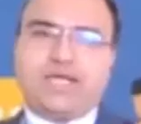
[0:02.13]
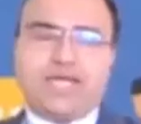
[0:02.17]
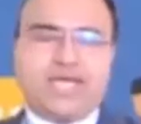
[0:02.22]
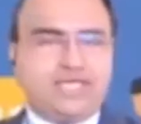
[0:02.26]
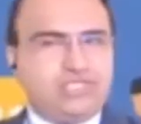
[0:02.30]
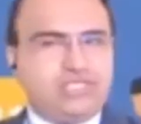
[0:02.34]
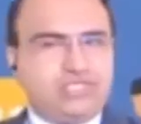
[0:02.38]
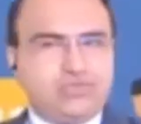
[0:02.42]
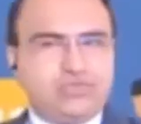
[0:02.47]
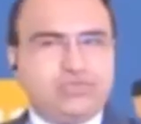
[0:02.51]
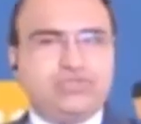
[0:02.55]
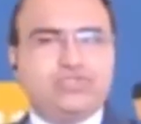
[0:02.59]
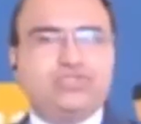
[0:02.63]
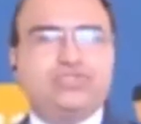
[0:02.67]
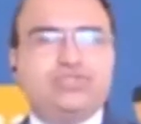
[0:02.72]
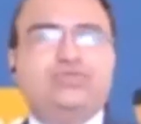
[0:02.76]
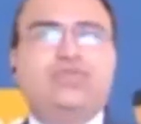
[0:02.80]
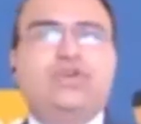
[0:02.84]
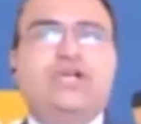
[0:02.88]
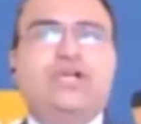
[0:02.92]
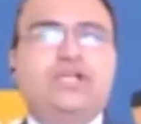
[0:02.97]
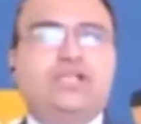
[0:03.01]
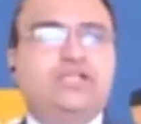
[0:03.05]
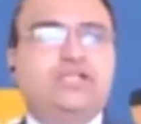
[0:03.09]
I choose
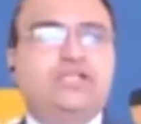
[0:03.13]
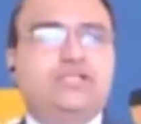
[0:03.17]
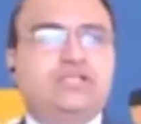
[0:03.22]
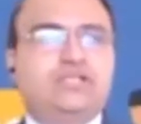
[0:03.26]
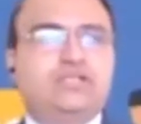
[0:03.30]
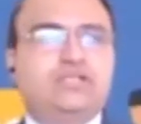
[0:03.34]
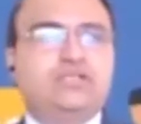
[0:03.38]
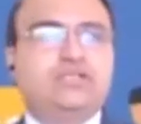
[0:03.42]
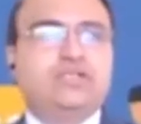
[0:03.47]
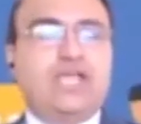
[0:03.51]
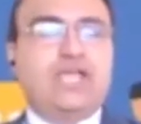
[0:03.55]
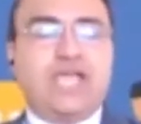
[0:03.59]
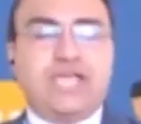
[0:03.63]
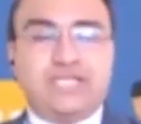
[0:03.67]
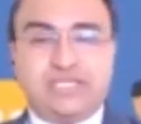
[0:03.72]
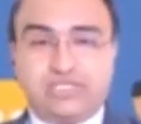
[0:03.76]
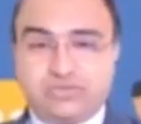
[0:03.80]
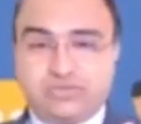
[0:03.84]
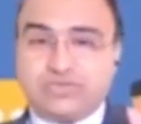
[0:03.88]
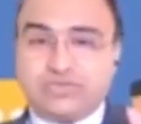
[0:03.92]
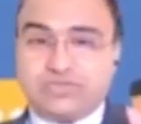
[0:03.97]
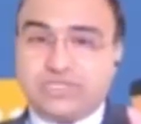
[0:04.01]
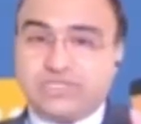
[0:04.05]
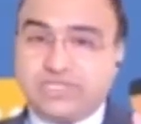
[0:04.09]
to work. I
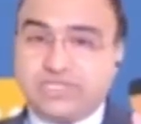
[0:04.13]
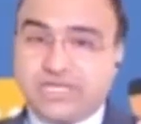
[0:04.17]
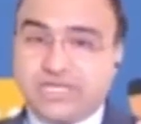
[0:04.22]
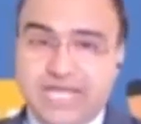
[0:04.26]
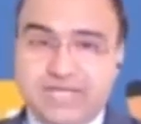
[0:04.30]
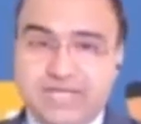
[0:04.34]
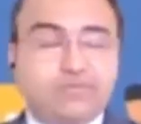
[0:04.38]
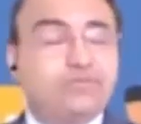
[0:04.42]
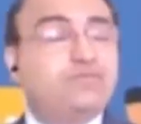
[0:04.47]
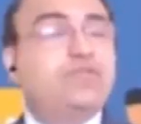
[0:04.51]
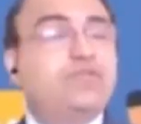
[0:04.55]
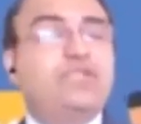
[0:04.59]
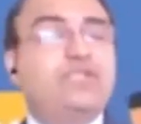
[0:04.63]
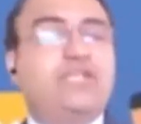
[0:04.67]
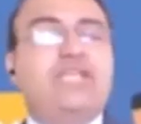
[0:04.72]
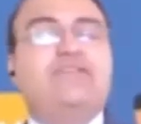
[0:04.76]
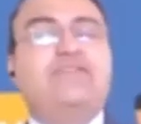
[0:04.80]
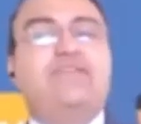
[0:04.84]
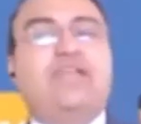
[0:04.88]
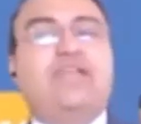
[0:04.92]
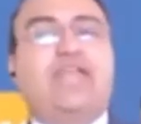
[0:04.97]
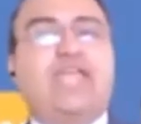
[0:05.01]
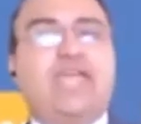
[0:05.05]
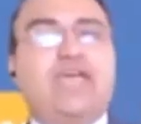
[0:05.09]
choose the time of the
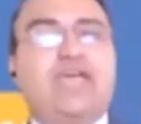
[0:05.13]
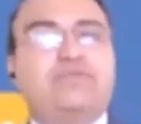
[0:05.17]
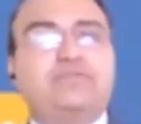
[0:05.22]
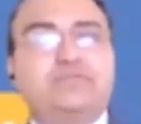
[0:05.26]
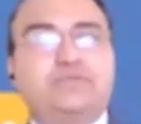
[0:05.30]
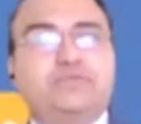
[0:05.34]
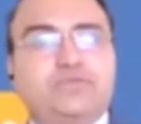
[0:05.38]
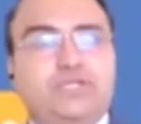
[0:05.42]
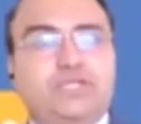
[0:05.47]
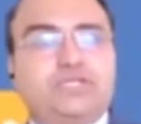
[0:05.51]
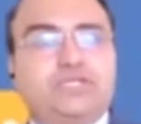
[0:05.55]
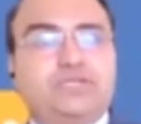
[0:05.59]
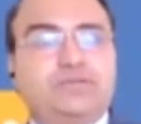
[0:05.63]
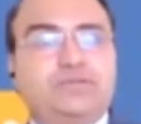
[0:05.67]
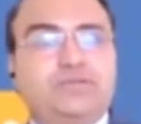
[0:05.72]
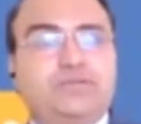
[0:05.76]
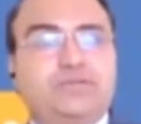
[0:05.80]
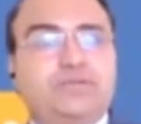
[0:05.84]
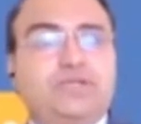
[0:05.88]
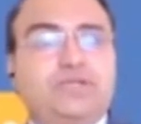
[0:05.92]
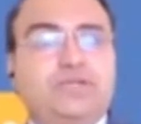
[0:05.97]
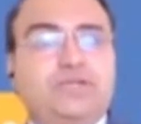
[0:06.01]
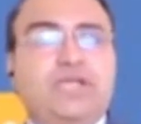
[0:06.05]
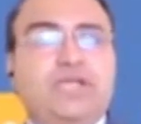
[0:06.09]
day when I have to work.
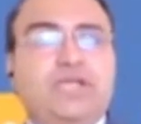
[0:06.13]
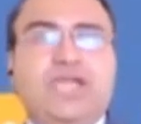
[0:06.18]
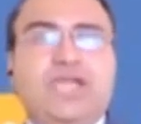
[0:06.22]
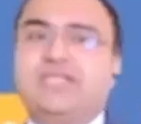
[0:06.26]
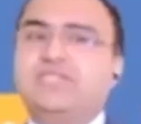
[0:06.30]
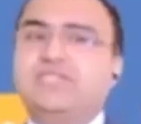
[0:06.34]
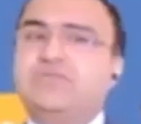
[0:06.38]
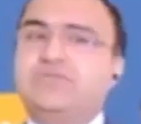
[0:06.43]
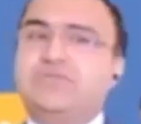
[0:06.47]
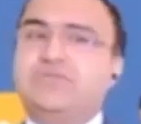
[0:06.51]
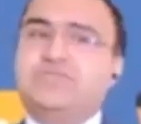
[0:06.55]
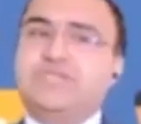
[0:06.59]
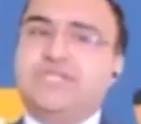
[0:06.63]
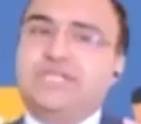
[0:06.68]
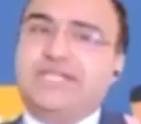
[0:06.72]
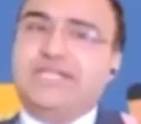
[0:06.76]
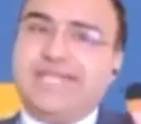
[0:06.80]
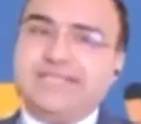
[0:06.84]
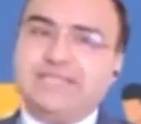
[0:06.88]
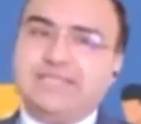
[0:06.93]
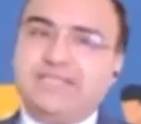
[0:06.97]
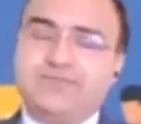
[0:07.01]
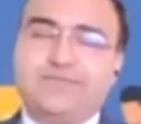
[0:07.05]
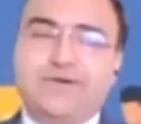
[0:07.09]
I choose the
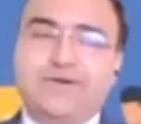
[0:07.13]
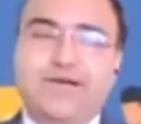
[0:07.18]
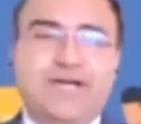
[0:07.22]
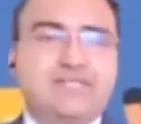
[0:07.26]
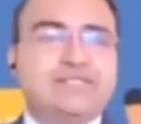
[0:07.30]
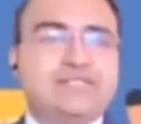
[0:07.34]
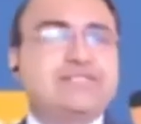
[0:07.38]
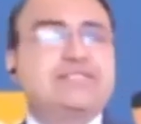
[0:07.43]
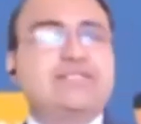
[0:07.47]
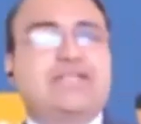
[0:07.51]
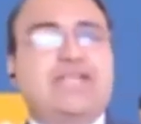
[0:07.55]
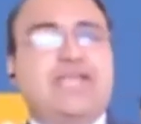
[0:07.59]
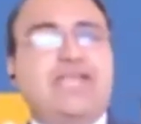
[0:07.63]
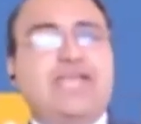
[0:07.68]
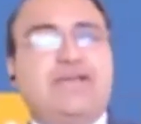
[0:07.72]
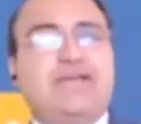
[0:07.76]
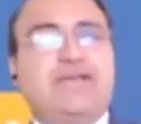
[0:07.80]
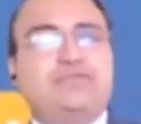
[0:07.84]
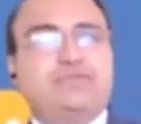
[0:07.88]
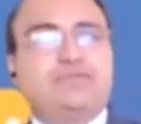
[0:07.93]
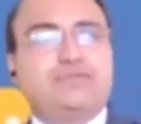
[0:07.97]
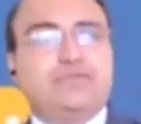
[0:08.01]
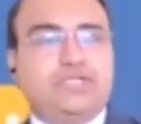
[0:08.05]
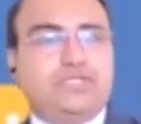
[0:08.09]
length of hours that I
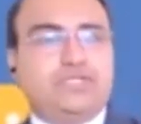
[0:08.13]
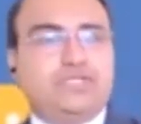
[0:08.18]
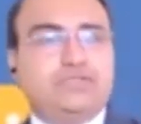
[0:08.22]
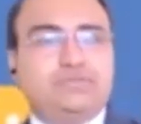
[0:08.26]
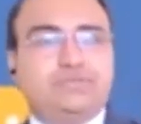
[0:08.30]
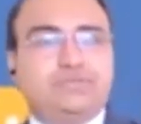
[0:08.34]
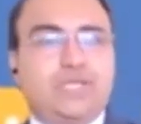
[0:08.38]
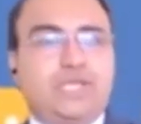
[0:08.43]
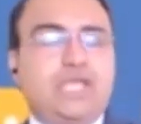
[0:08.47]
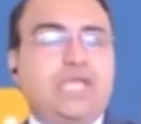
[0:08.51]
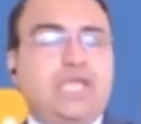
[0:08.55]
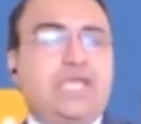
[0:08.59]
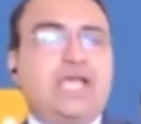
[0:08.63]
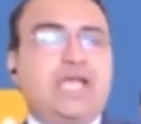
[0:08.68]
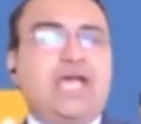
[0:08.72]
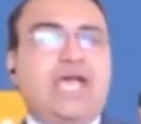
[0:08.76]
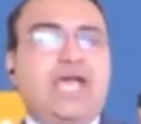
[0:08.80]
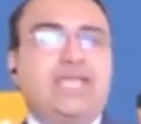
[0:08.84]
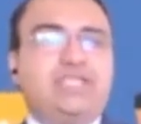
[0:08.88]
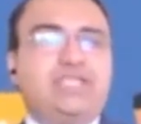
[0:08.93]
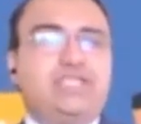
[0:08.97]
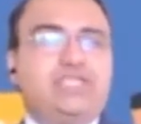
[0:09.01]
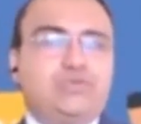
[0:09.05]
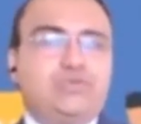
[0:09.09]
have to work.
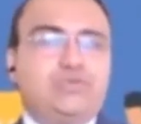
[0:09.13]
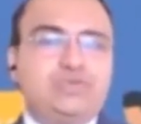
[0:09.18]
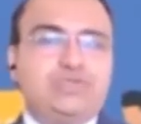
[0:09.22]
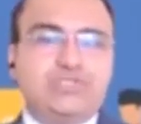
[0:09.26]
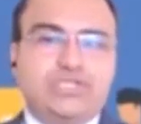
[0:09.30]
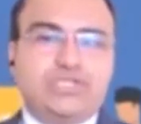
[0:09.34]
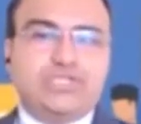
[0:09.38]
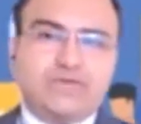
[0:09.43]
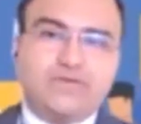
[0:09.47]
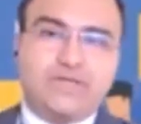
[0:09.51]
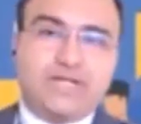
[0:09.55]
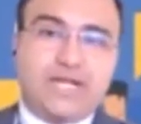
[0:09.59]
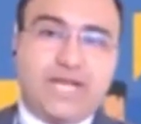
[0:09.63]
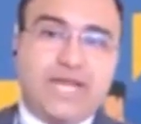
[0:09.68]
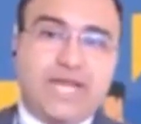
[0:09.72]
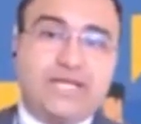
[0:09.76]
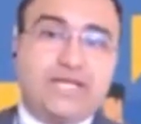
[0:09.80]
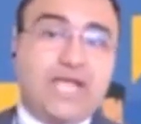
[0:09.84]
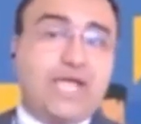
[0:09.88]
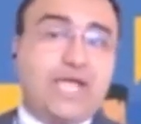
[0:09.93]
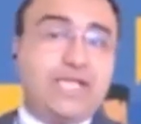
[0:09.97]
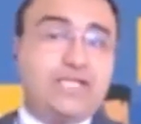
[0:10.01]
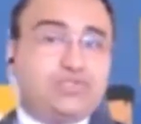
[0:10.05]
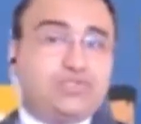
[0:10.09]
I choose to give a
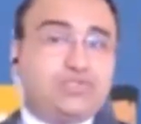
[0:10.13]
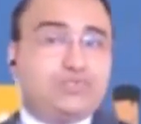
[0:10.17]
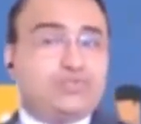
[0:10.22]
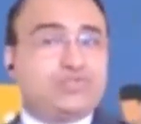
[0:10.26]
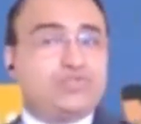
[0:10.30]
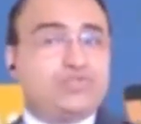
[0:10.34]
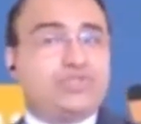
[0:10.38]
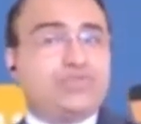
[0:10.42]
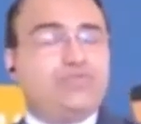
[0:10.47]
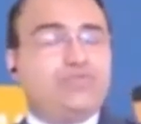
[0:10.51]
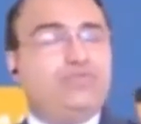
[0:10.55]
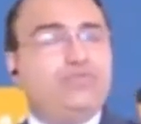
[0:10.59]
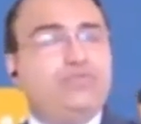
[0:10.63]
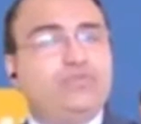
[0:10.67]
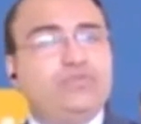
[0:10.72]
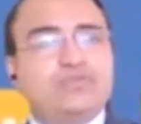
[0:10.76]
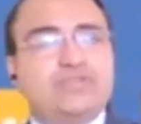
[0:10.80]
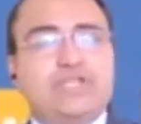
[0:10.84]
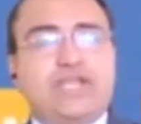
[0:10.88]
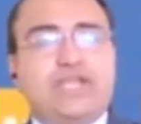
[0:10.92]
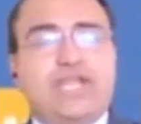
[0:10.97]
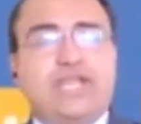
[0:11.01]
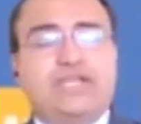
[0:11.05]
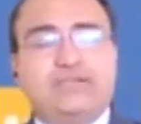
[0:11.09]
ride. I choose to
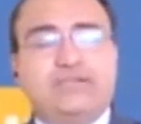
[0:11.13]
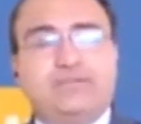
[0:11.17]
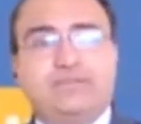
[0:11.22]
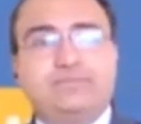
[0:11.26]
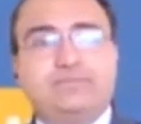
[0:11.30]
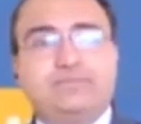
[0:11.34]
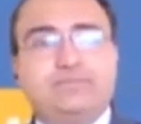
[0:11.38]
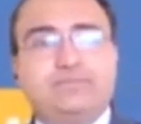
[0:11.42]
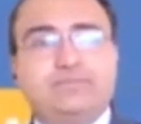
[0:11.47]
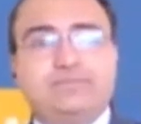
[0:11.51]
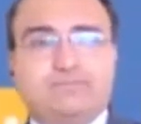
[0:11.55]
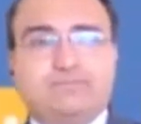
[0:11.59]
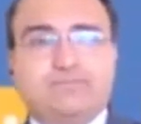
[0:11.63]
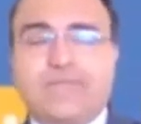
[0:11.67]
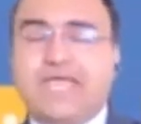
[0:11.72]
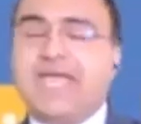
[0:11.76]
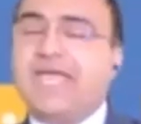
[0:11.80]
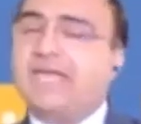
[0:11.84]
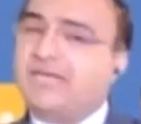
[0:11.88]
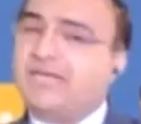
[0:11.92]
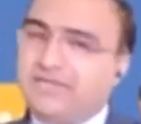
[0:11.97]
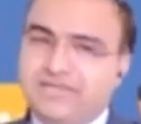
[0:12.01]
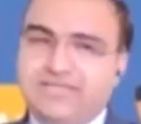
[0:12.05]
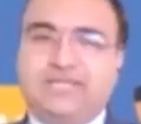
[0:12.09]
refuse a ride.
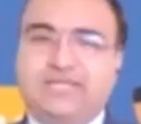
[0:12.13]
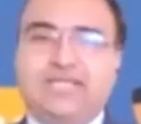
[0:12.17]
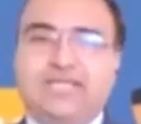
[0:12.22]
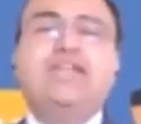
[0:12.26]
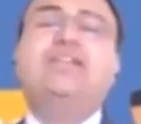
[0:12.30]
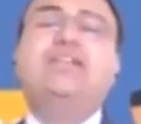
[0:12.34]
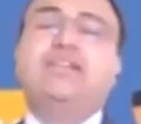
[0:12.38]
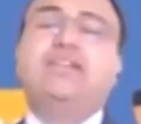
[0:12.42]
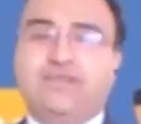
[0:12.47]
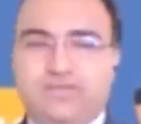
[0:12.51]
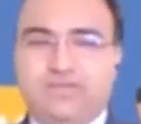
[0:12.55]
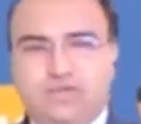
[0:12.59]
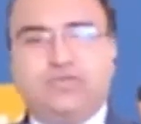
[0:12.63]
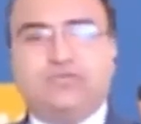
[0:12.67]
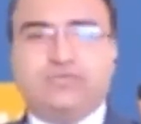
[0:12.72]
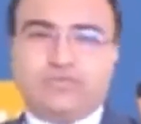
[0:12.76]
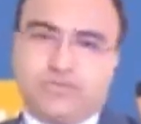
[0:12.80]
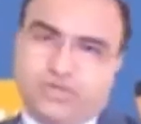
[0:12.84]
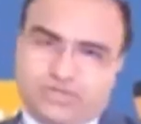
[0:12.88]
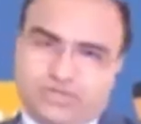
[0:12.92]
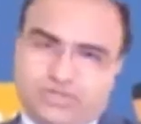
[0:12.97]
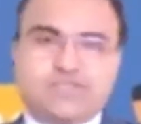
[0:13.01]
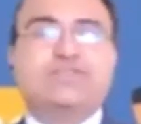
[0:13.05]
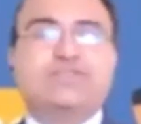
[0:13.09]
And in the end, of
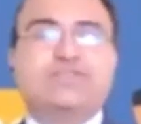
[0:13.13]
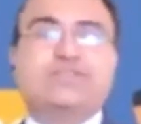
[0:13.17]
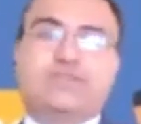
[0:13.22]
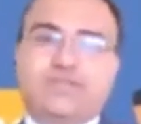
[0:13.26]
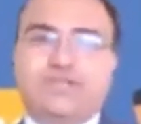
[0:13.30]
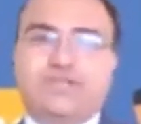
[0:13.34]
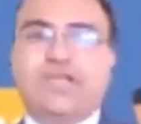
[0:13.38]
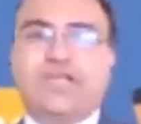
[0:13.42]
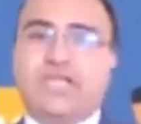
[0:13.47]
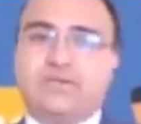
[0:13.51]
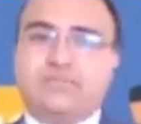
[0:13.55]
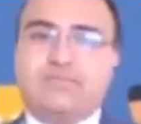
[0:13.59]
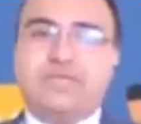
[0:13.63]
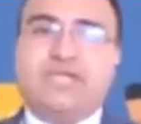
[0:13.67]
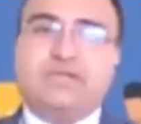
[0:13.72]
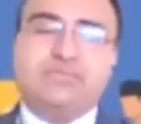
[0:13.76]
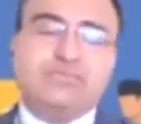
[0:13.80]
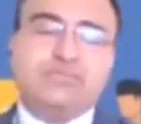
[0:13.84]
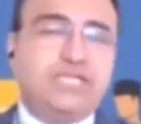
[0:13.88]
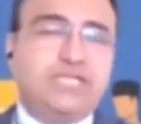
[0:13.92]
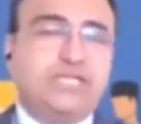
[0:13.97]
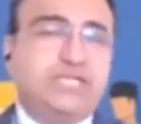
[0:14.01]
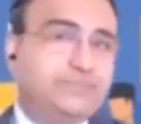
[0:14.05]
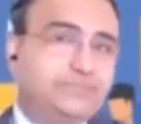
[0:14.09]
course, I make
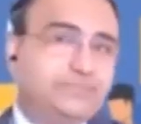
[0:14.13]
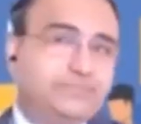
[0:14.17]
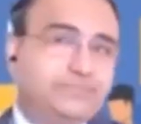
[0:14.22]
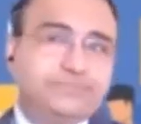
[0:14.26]
money.